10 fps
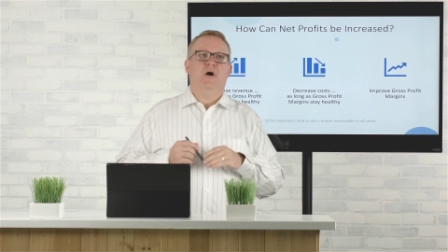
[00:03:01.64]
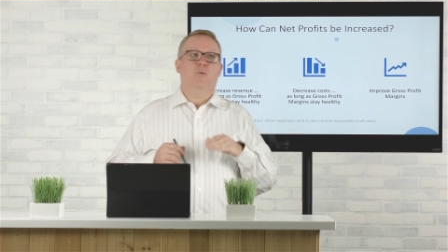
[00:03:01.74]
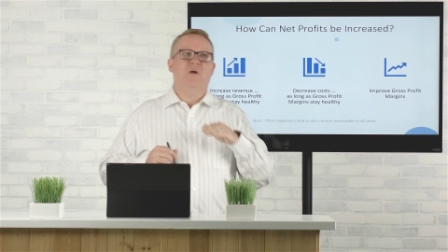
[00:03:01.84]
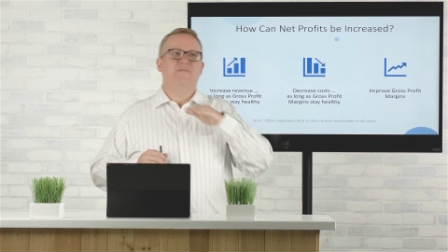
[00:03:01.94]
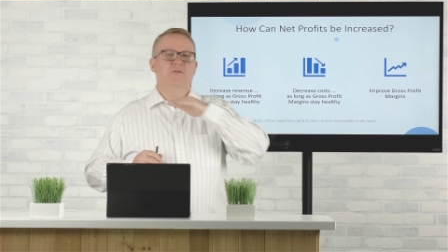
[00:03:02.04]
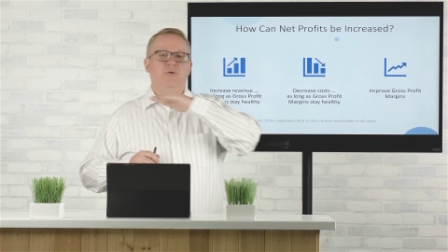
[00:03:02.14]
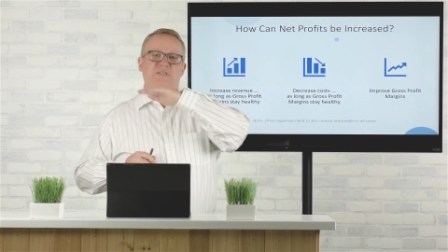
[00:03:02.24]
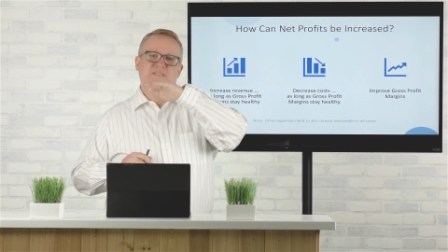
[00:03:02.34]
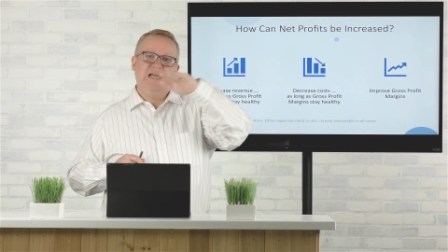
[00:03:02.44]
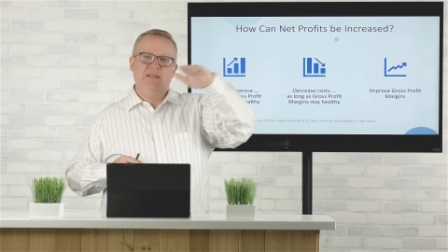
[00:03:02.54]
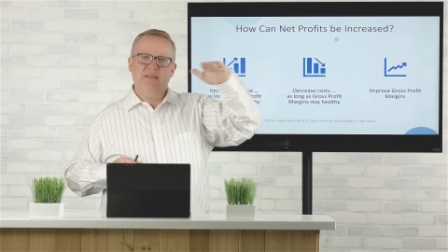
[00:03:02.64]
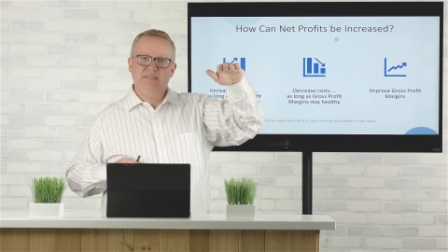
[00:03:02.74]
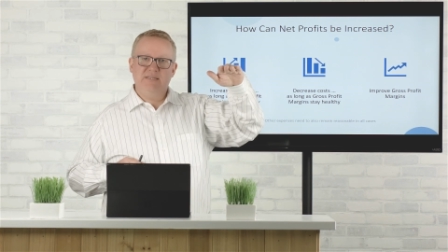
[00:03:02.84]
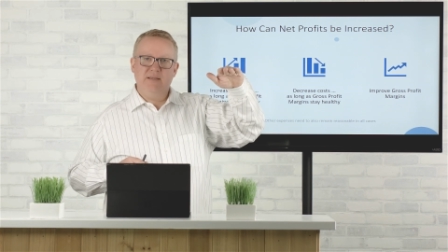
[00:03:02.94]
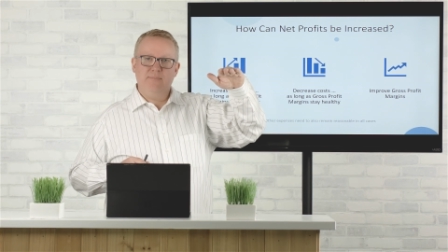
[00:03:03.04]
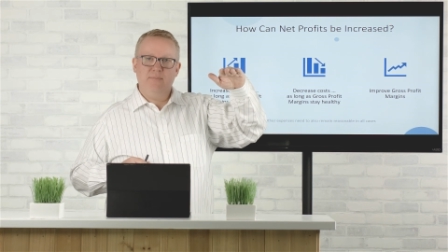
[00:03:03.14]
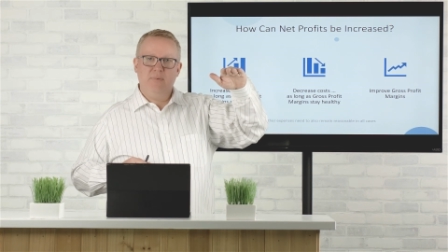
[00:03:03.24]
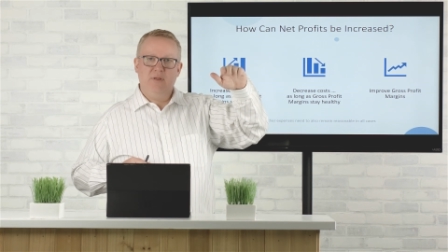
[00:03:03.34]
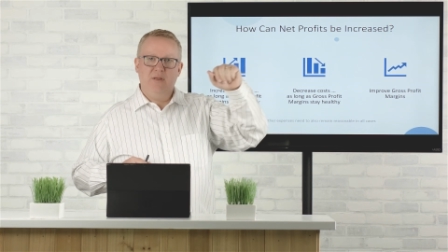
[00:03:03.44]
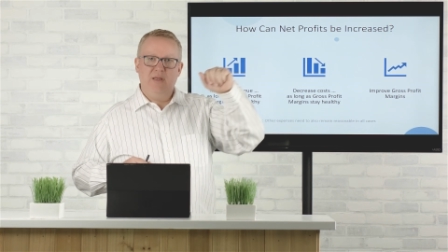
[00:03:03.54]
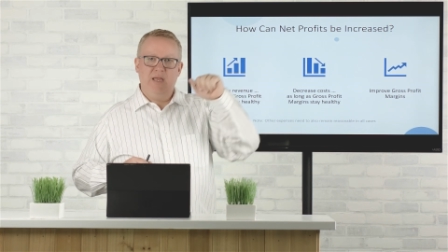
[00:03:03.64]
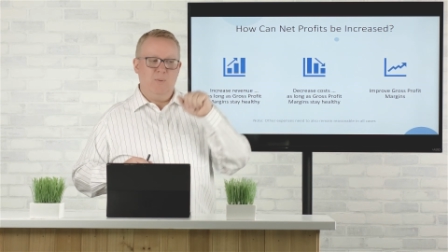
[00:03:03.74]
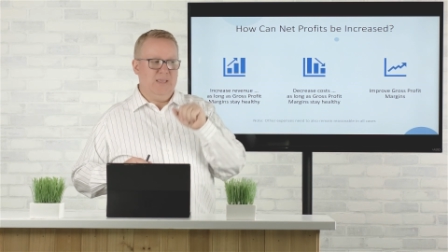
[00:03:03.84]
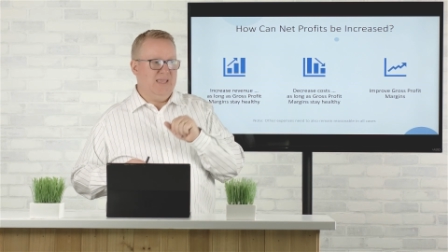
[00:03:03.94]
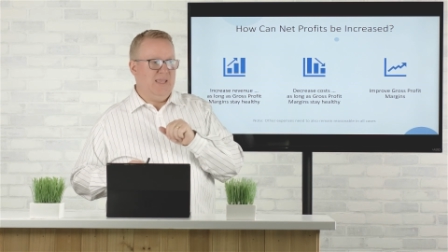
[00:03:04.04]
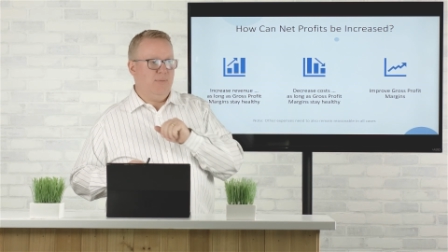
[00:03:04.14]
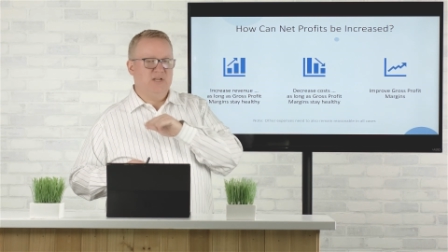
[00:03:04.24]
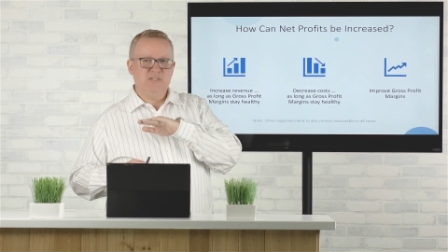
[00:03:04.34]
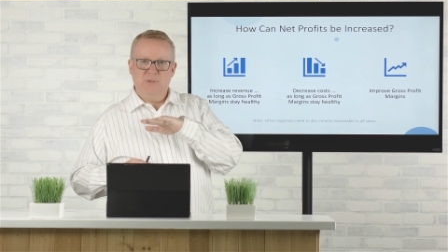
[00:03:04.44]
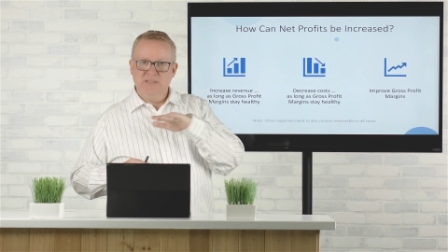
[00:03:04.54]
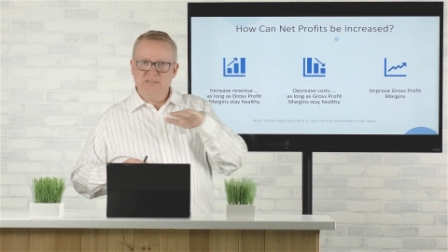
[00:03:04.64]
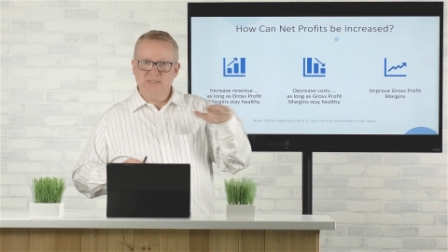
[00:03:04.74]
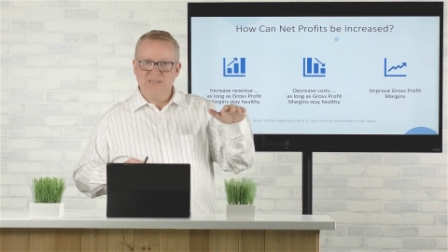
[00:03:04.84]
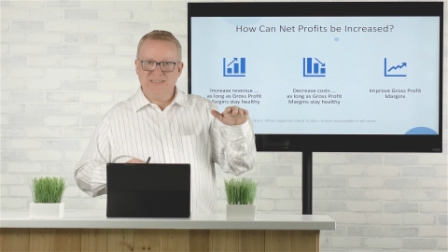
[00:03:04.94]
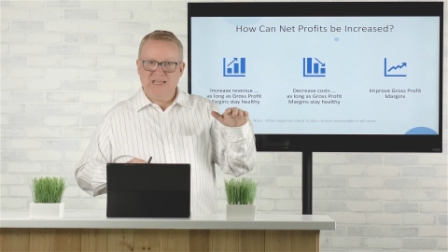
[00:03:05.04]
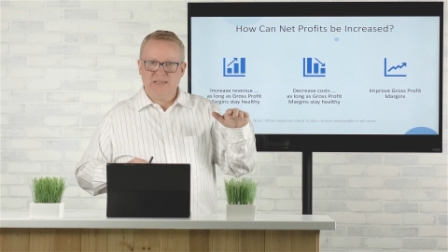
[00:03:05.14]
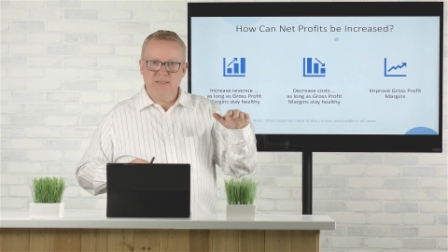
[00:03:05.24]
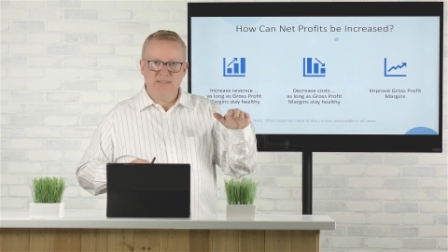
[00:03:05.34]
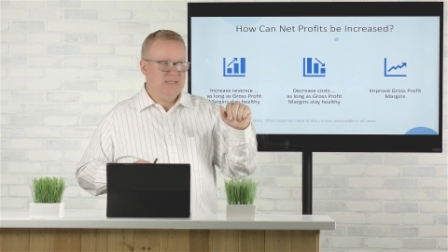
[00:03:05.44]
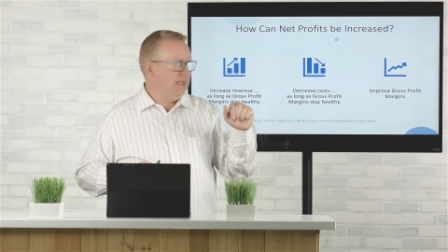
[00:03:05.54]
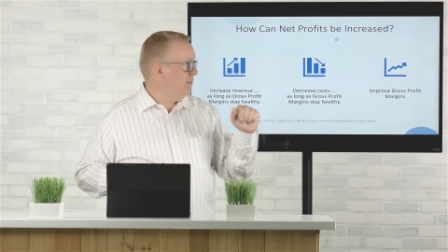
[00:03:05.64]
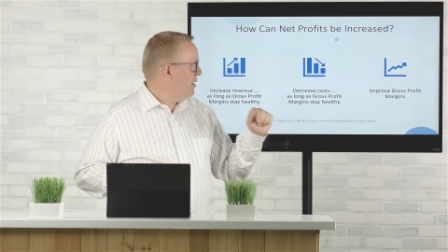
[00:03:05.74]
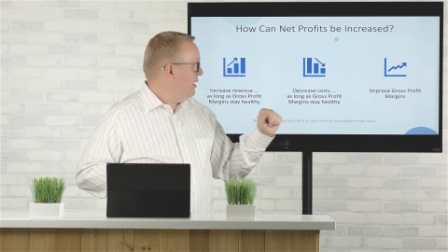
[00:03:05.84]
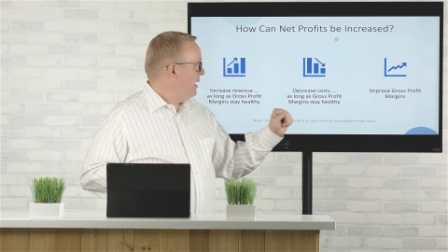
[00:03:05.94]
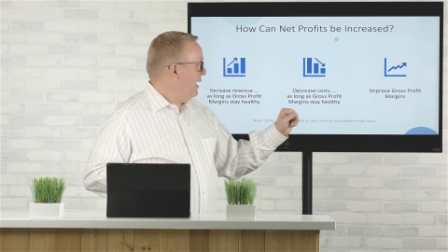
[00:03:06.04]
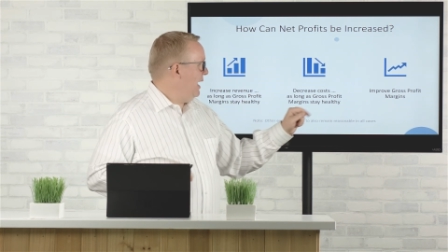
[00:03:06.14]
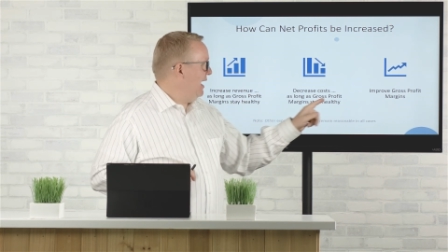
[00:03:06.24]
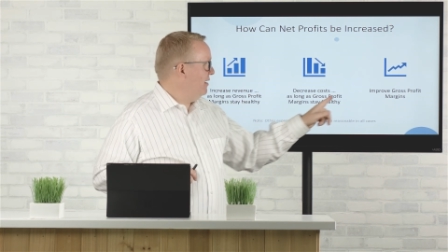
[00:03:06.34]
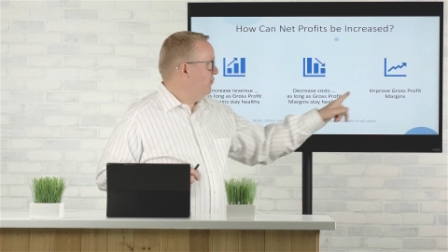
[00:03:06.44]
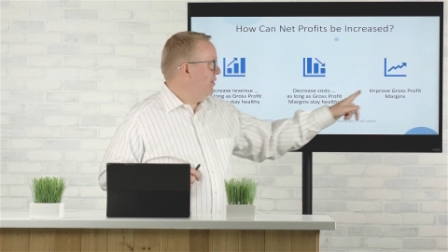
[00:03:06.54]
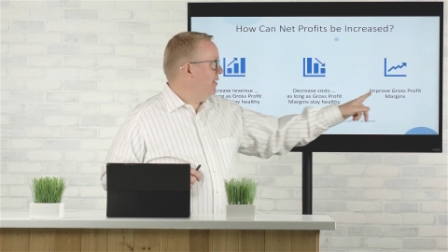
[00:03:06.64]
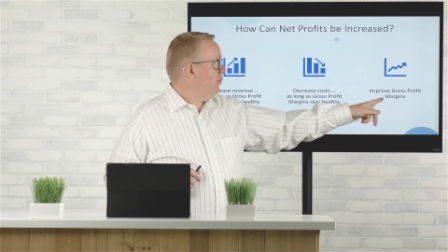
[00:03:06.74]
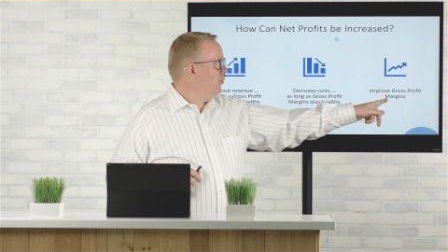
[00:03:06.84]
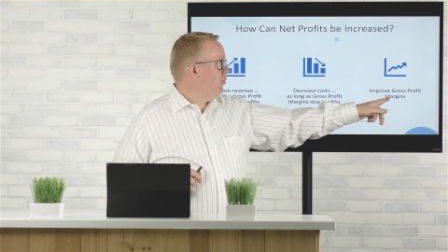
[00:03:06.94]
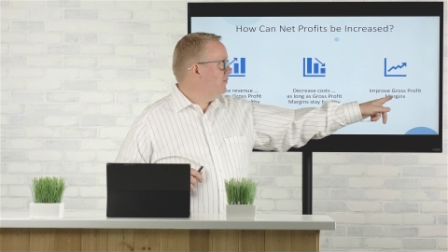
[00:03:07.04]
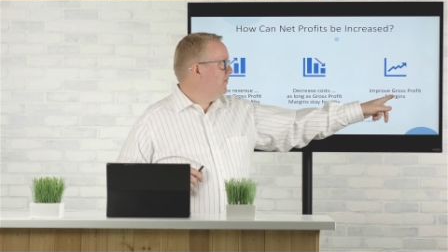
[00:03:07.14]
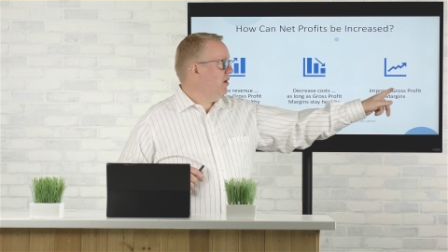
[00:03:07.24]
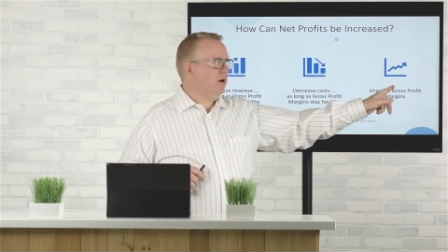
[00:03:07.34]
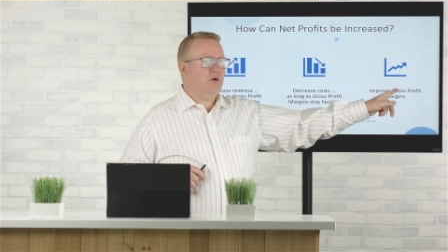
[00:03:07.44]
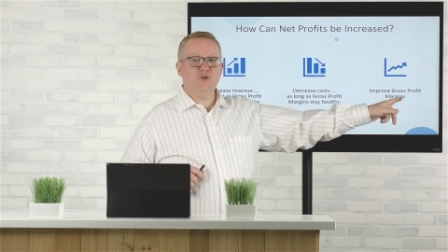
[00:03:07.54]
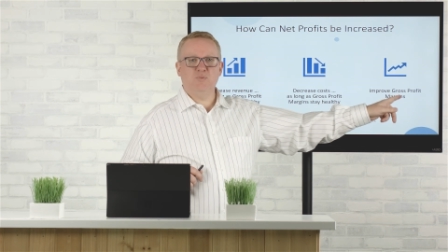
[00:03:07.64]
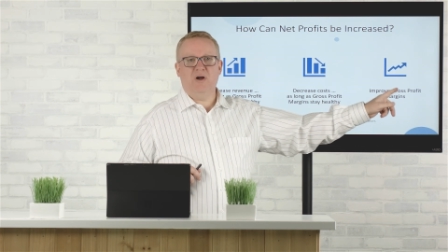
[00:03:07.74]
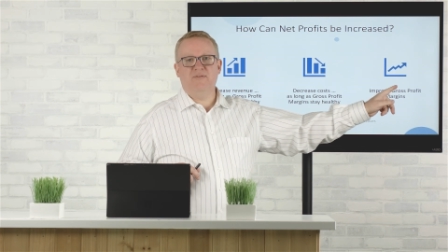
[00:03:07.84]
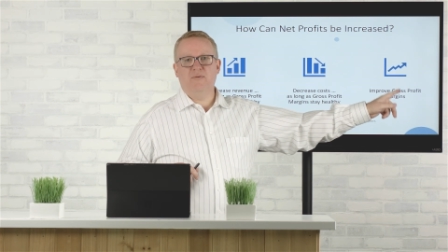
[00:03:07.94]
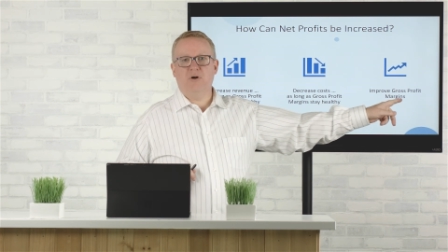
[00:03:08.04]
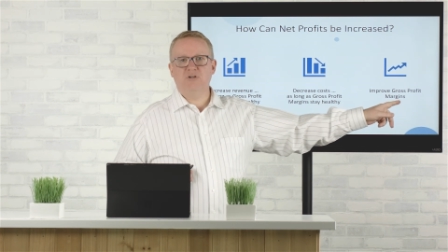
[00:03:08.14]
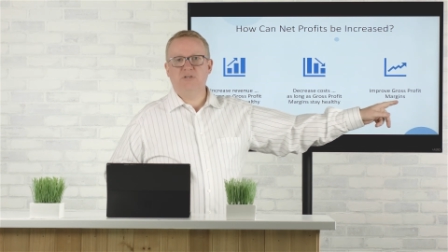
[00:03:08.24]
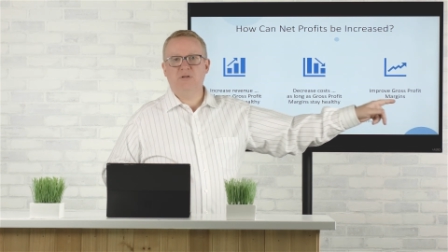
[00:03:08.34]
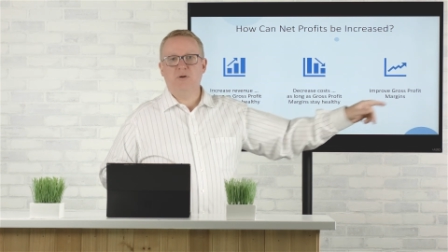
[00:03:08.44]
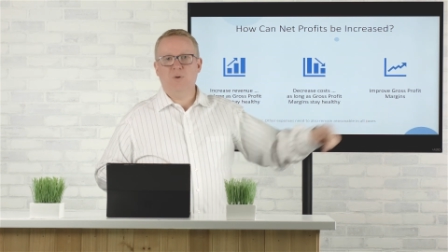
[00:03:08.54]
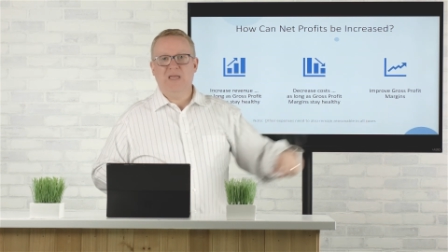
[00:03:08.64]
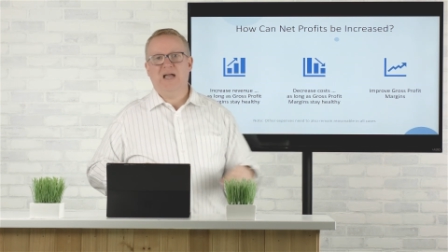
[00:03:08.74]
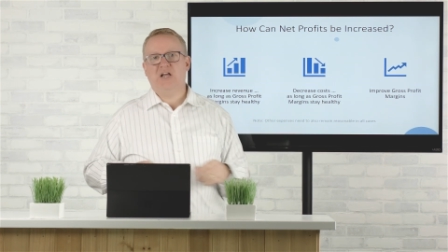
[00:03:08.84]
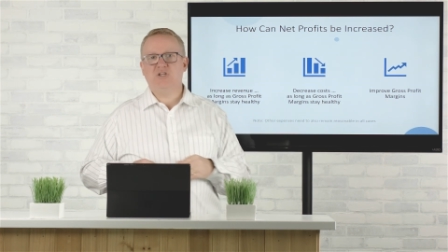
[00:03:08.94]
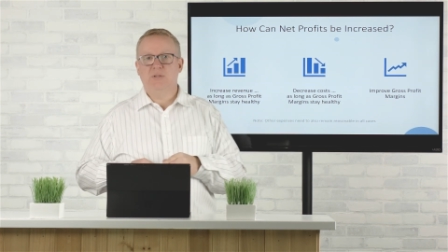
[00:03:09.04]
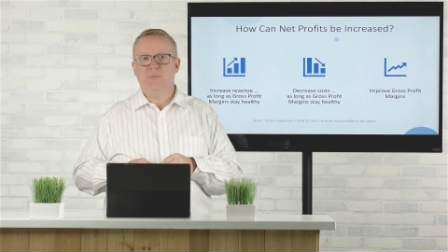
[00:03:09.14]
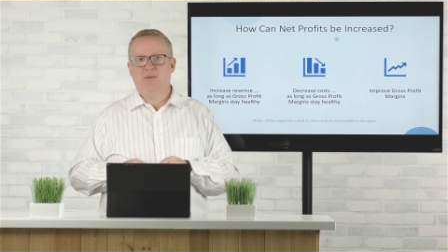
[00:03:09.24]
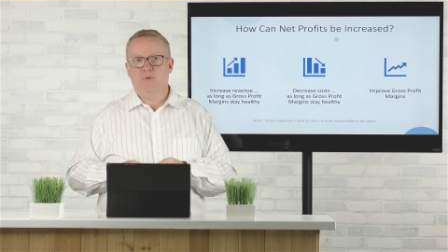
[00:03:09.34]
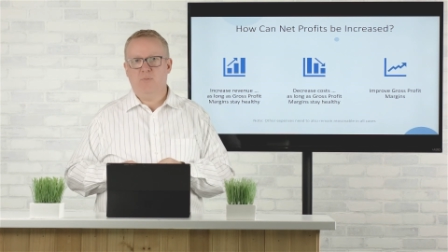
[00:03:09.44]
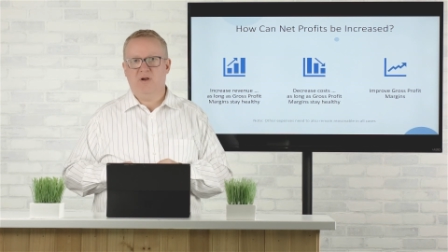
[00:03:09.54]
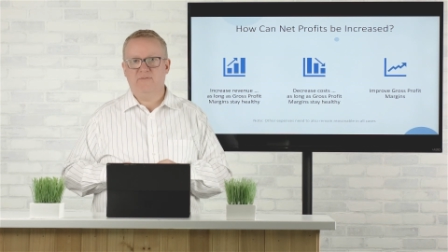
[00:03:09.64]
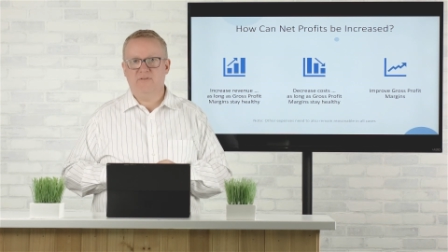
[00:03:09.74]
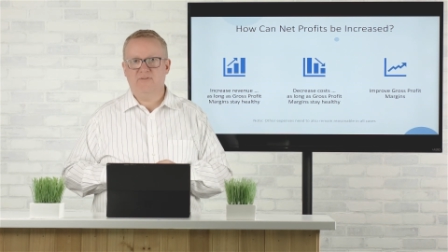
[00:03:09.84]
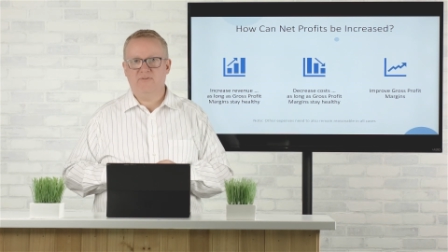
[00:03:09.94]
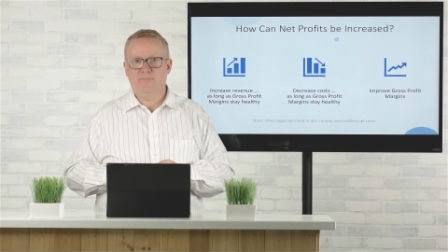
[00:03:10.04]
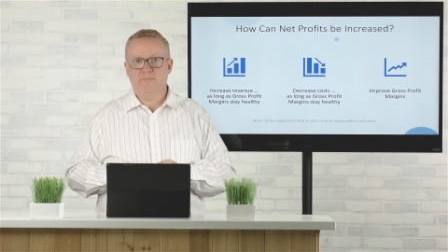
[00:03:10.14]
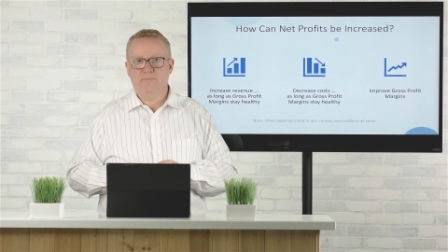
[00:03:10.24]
our revenue exactly the same and we can keep our expenses exactly the same. And if we improve our gross profit margin, we actually make more profits.